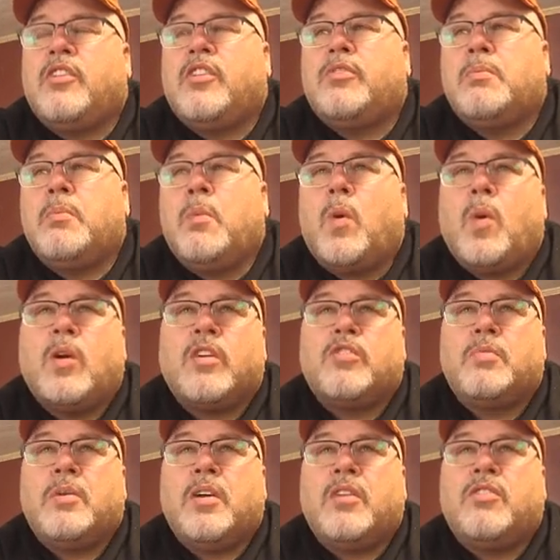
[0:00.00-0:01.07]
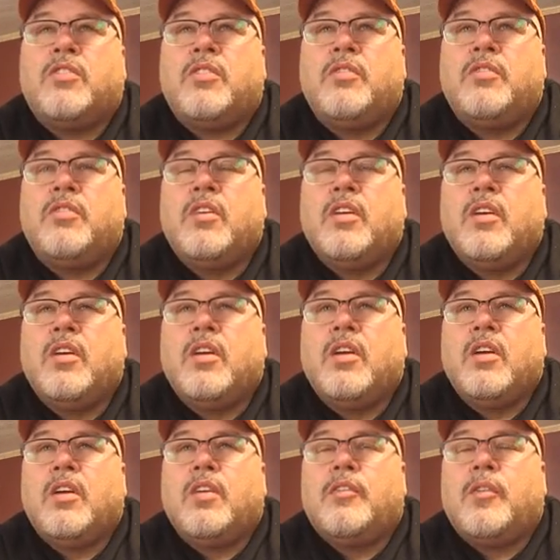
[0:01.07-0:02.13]
It's more expensive
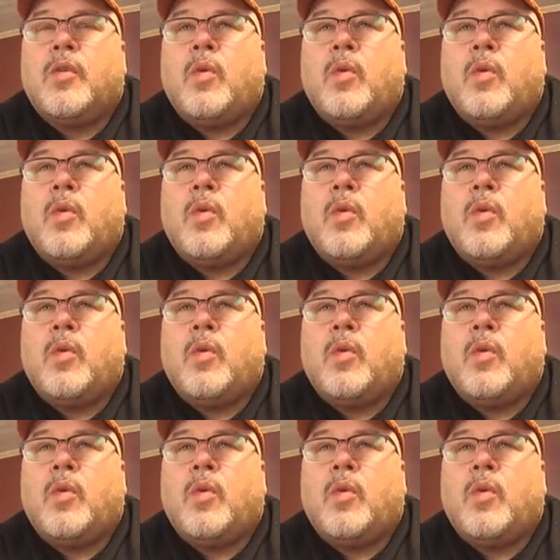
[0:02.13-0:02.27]
for the